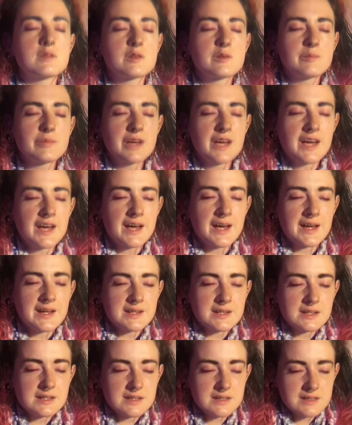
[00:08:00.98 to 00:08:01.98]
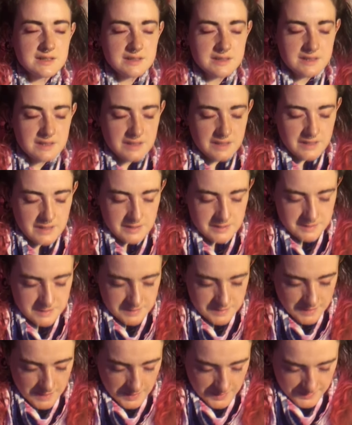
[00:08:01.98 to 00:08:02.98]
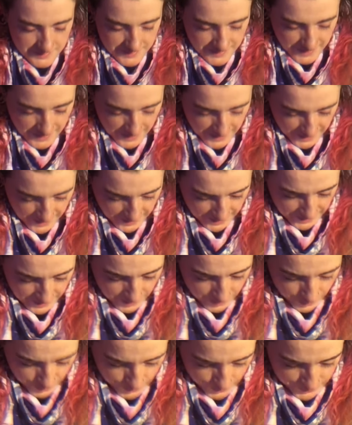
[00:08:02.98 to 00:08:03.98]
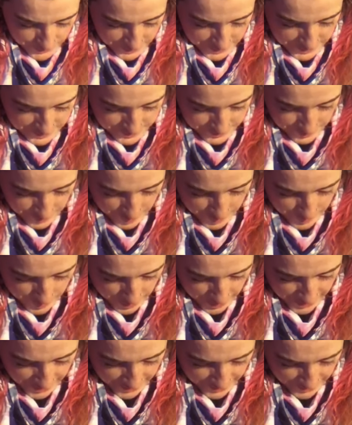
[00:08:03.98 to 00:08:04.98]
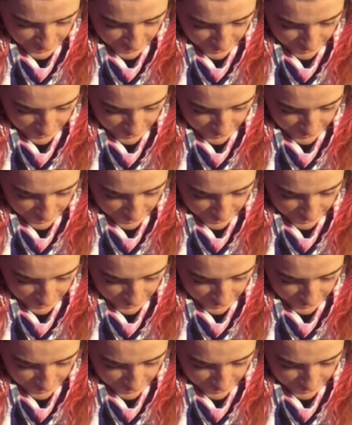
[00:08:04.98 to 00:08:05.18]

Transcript: the back, tuck the head, hold this for a breath.